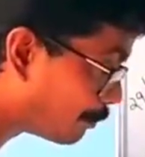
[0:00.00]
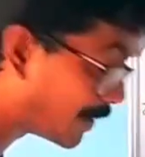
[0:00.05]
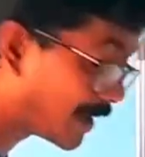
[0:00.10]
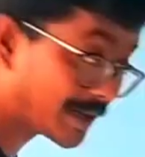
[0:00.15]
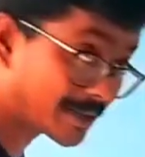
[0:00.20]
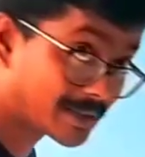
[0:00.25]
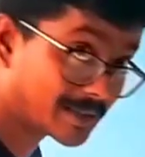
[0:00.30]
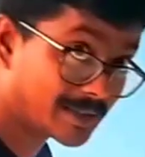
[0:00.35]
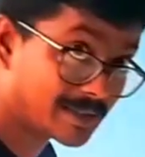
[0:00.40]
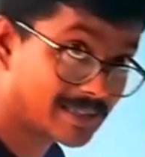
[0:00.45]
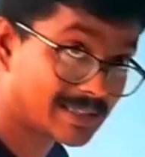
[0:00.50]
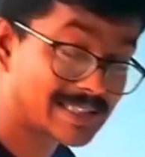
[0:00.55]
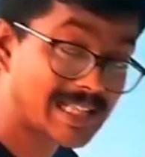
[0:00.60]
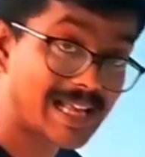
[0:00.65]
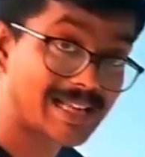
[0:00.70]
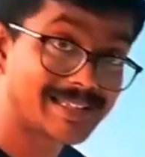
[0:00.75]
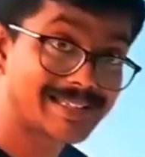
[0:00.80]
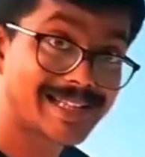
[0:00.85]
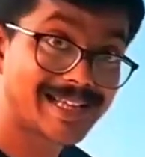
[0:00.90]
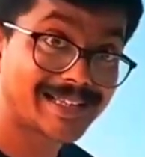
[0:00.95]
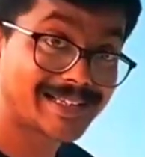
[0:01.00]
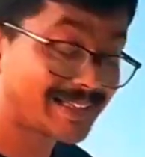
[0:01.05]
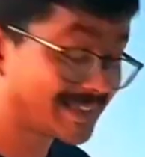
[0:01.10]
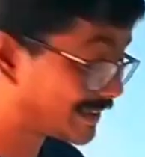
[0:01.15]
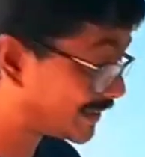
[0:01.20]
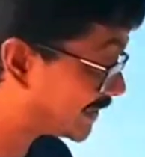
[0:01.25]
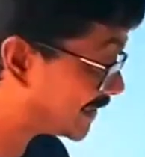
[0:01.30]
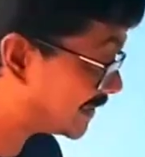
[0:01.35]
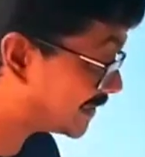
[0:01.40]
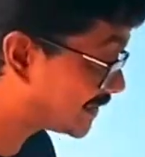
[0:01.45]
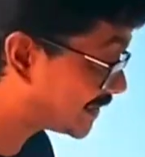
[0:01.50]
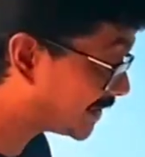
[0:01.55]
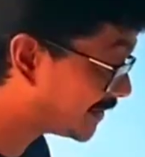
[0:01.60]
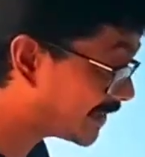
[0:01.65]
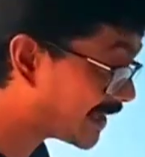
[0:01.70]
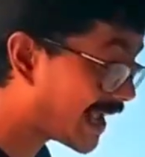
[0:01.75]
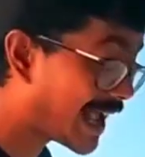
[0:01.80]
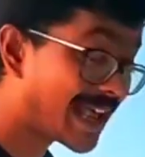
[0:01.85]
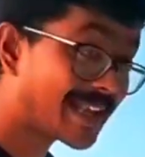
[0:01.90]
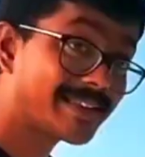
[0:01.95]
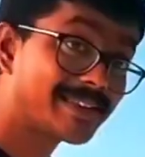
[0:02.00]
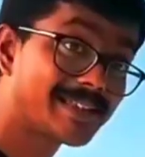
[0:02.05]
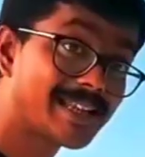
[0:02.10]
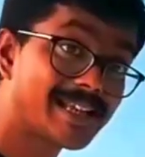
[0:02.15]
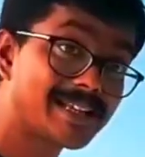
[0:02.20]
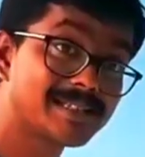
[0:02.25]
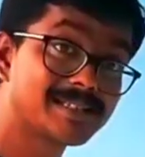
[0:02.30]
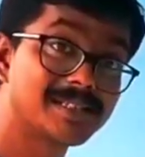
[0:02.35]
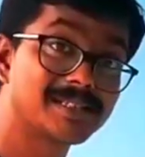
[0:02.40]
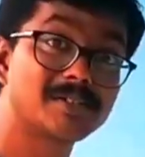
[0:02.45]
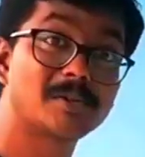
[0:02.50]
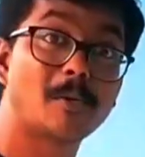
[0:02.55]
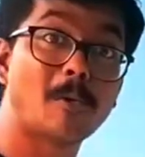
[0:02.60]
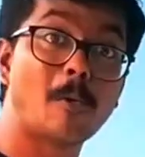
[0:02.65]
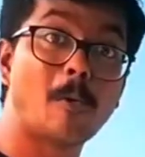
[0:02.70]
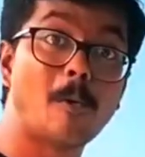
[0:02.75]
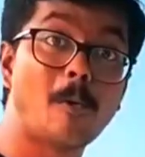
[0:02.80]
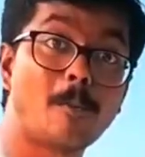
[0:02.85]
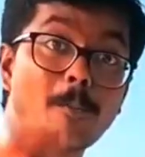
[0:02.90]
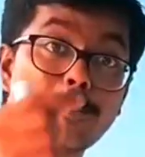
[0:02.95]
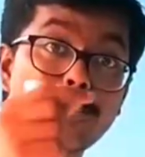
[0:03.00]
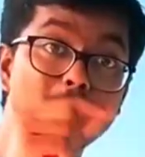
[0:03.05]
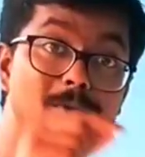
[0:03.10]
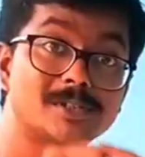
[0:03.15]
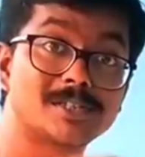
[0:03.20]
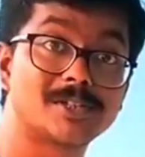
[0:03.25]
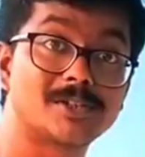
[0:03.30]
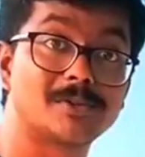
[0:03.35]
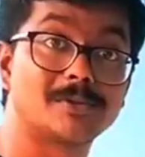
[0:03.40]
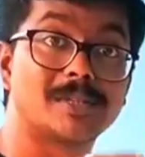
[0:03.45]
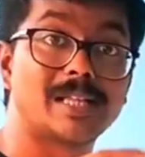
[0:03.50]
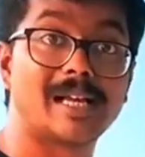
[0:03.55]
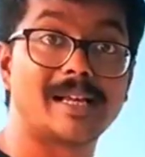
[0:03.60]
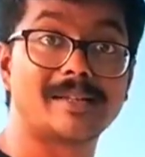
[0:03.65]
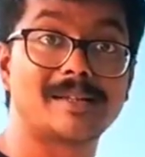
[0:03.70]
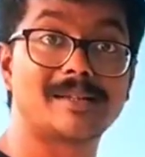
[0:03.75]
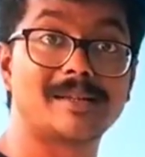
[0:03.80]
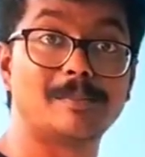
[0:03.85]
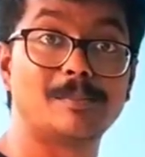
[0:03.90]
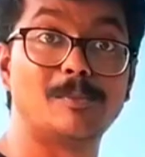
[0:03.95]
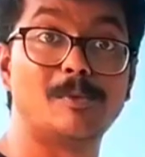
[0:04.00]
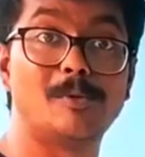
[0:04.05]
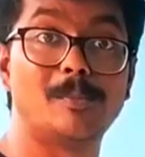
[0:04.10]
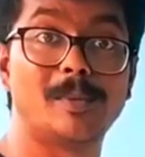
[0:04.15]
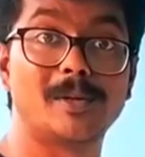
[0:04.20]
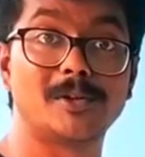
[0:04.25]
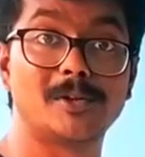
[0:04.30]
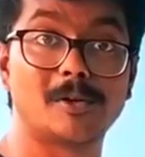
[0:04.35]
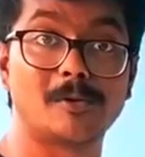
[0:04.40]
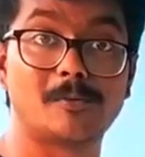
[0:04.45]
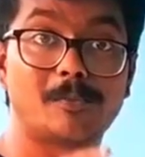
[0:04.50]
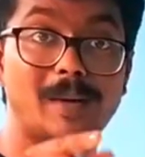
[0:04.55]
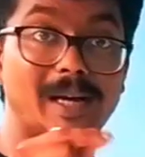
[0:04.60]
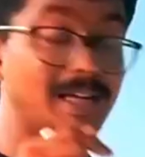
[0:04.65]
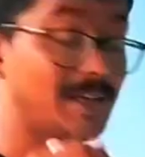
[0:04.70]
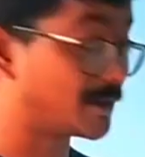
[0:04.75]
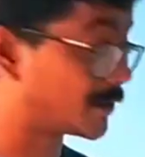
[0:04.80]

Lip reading: but the attacking reagent attached opposite to that movement of pi